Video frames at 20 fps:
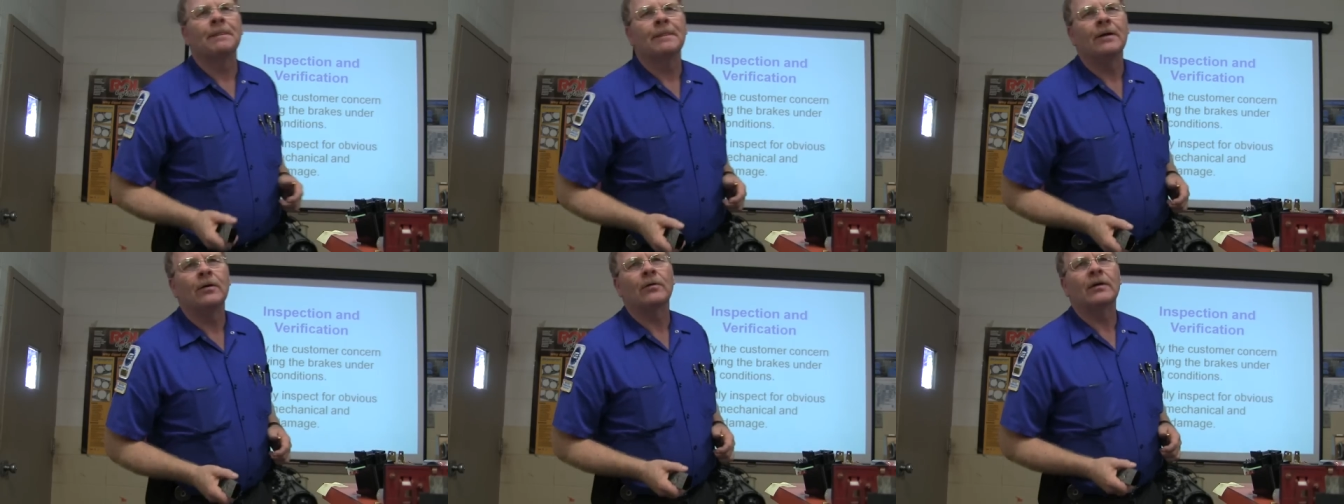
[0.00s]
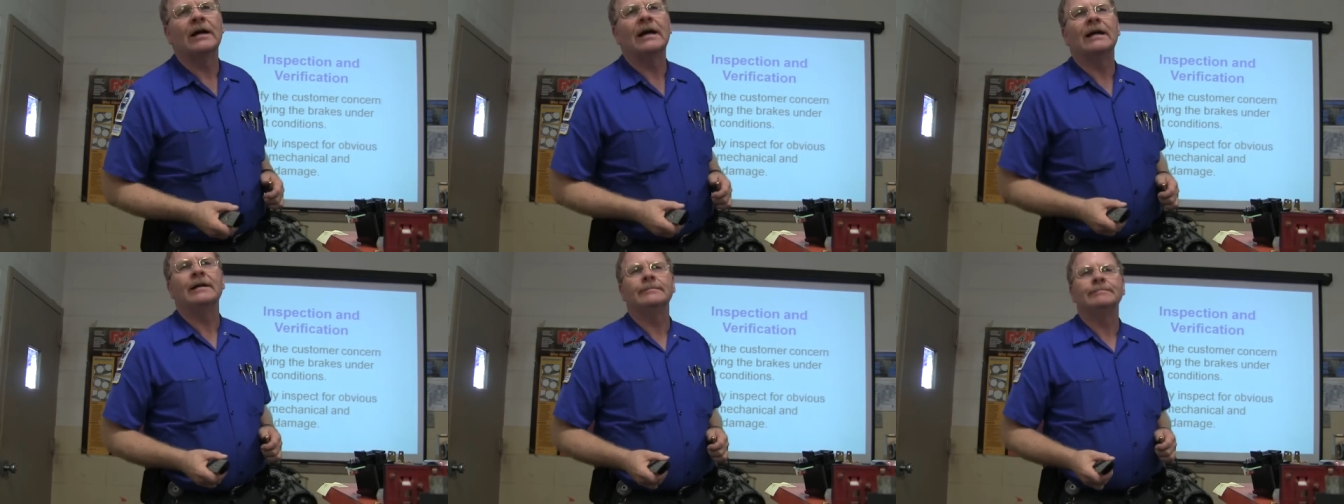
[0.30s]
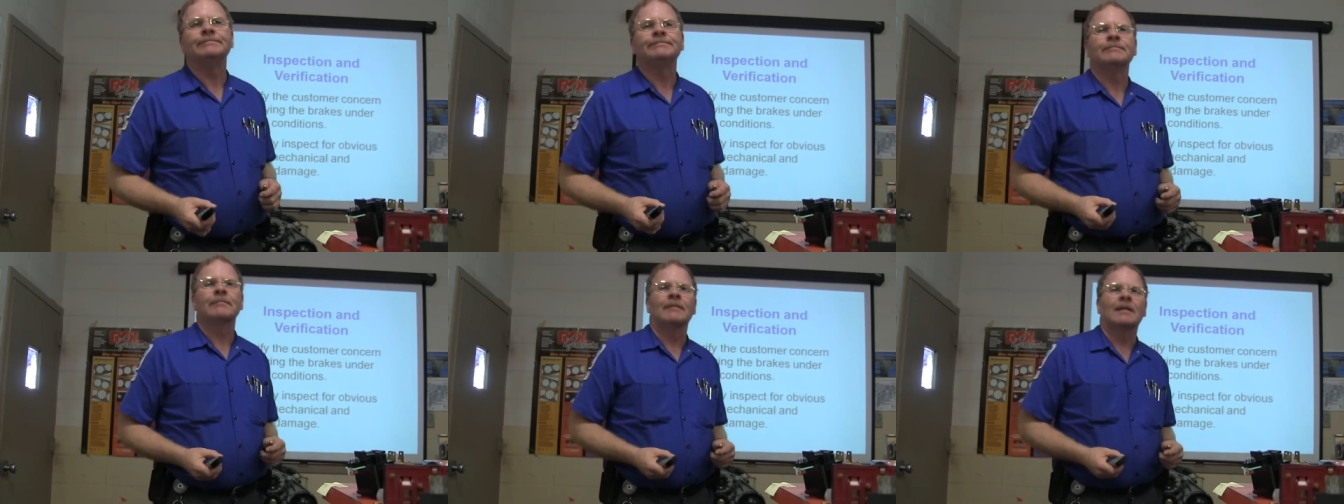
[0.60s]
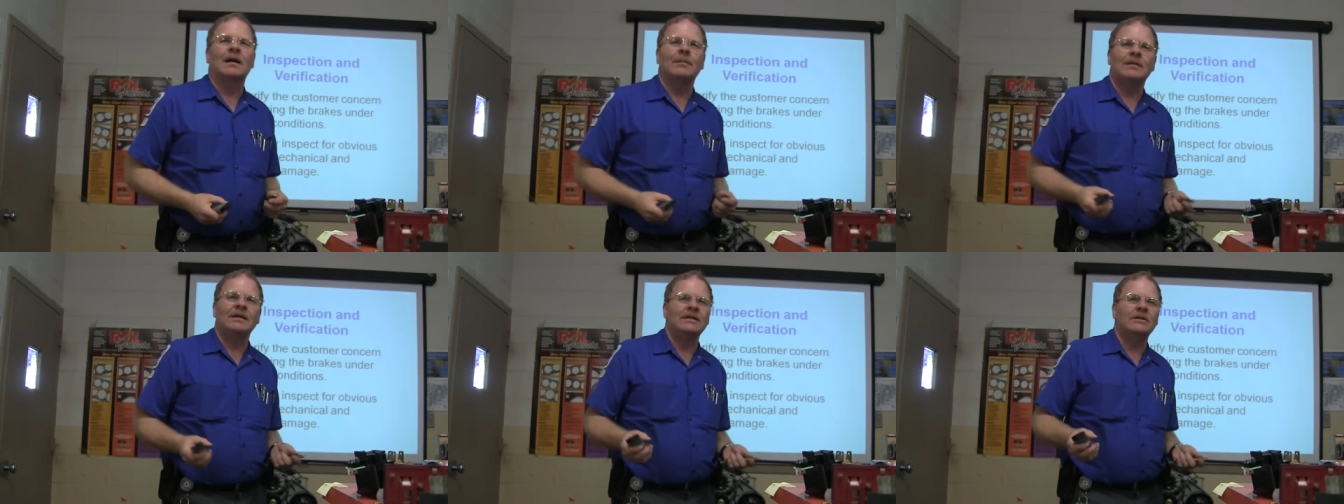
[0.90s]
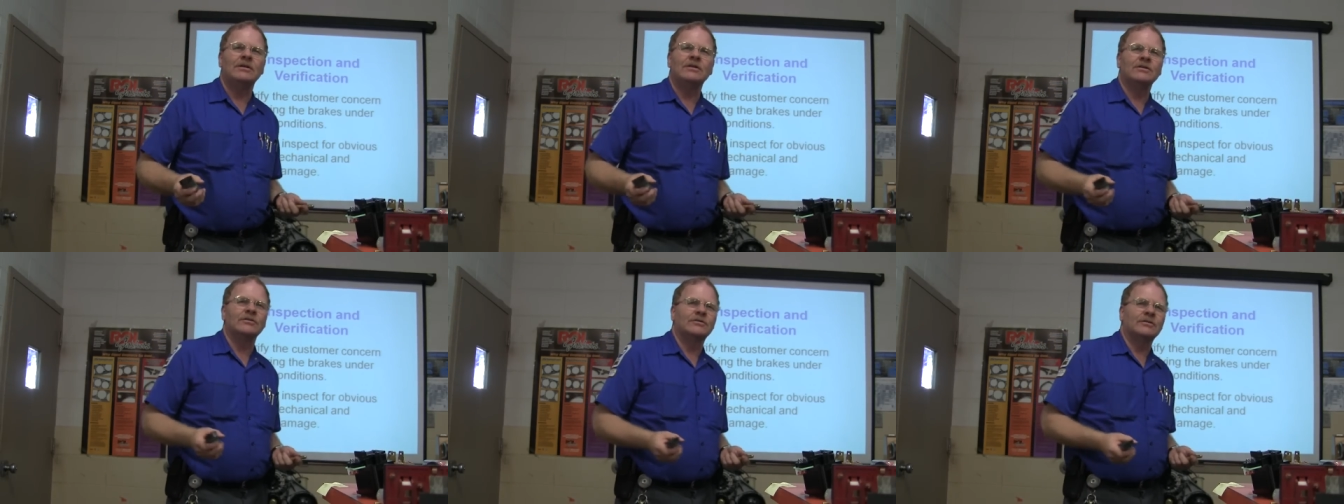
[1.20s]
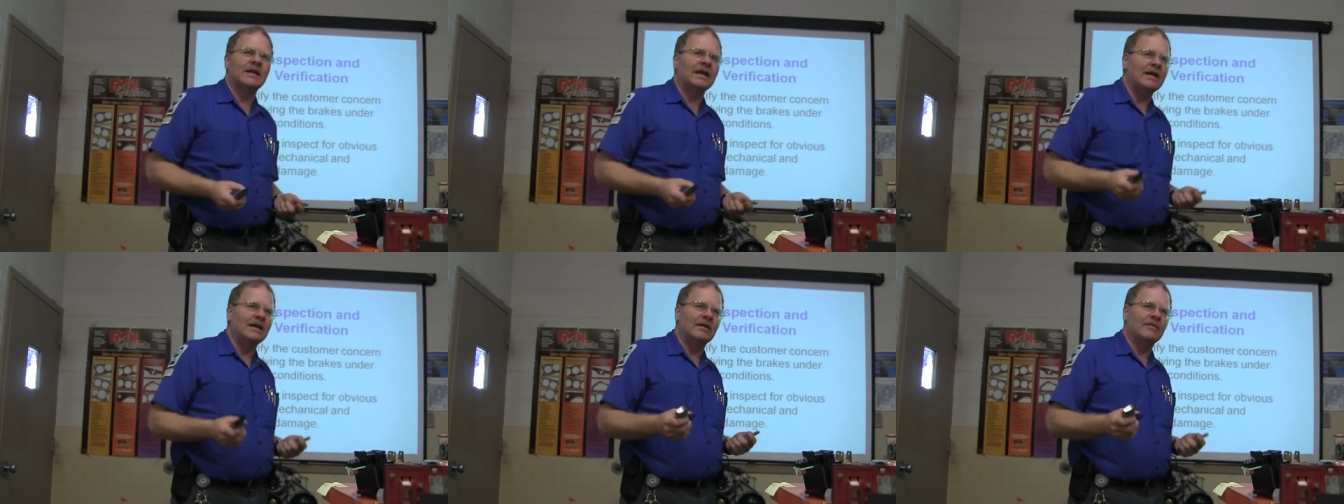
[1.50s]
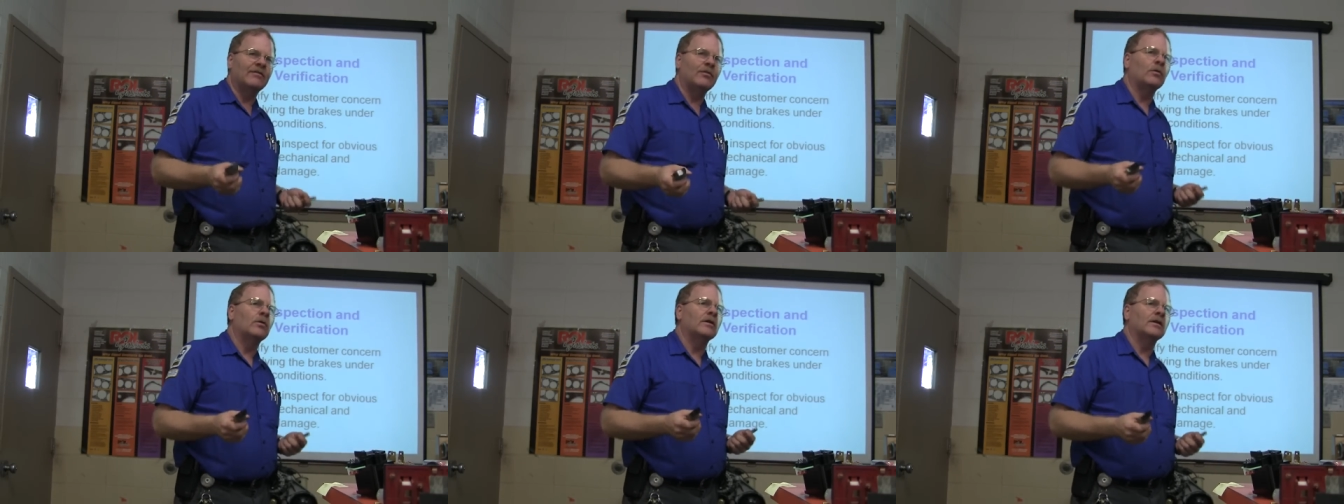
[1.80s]
Okay? I mean, you just can't
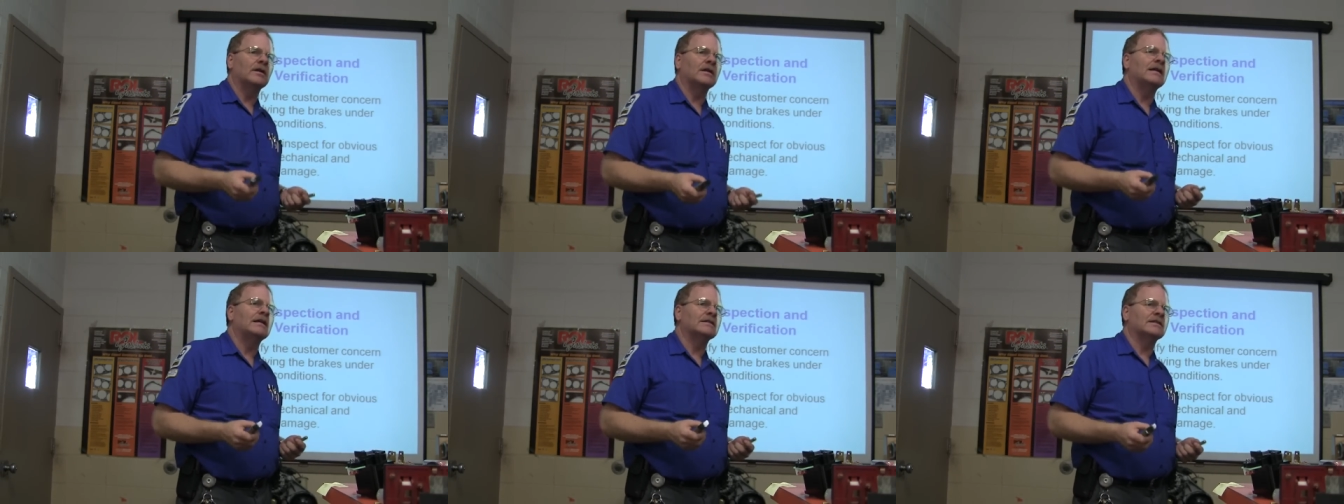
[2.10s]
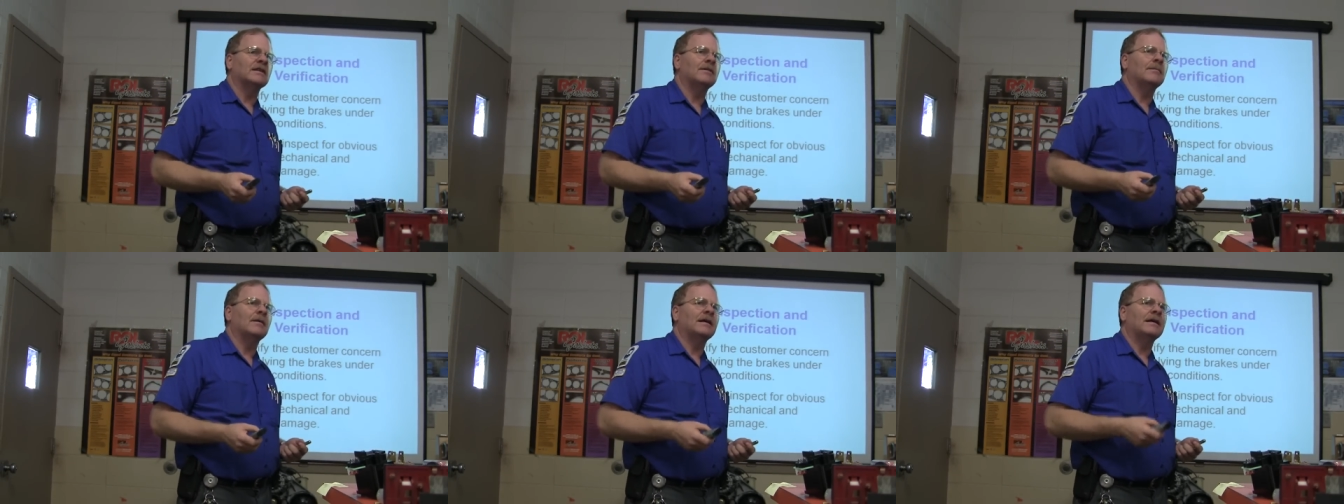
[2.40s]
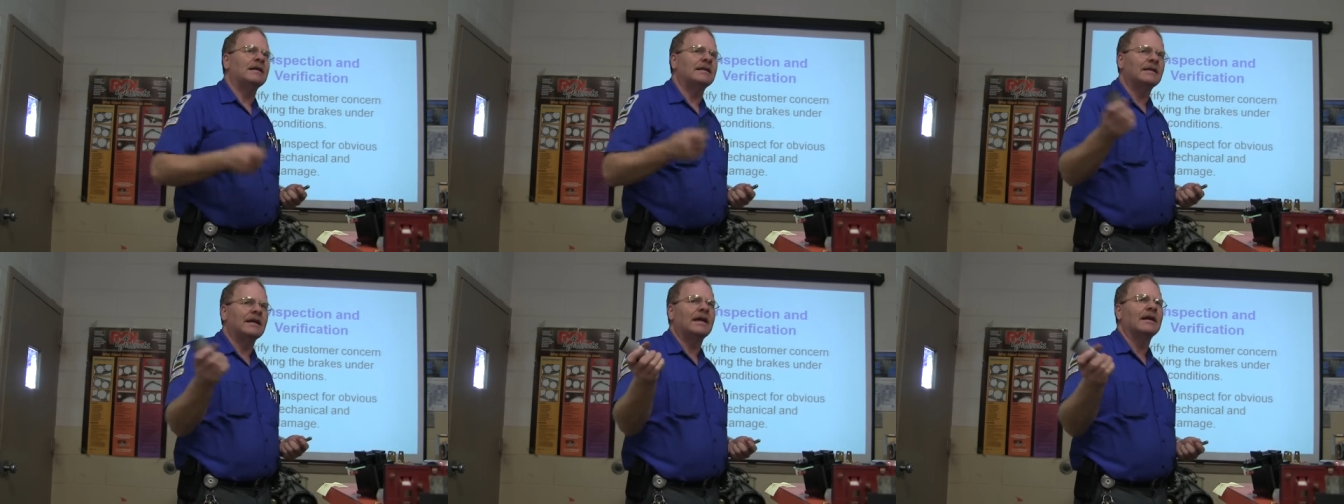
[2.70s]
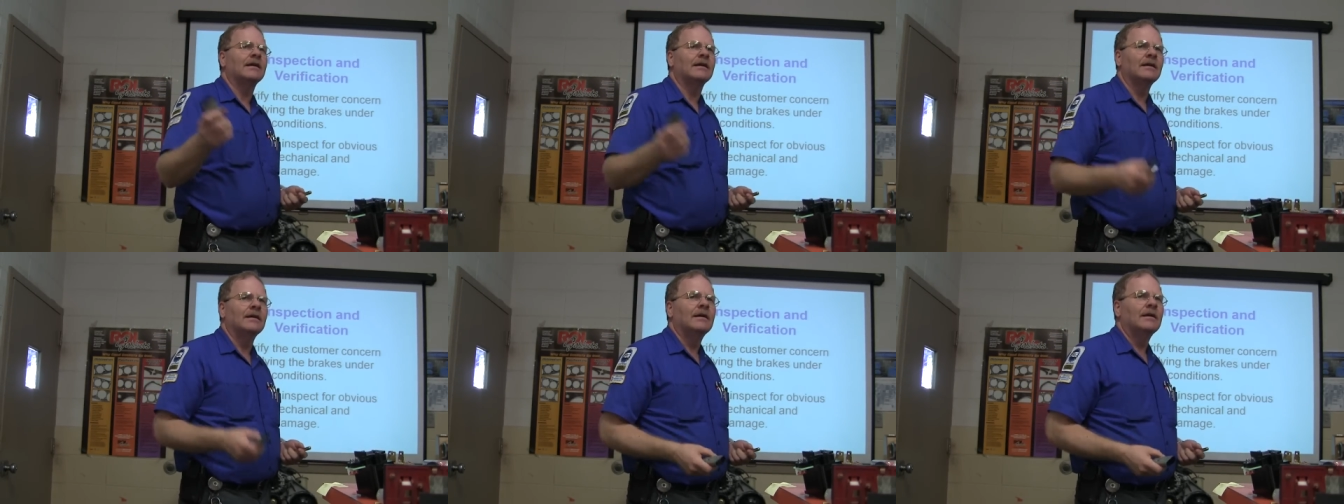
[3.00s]
afford to let somebody take,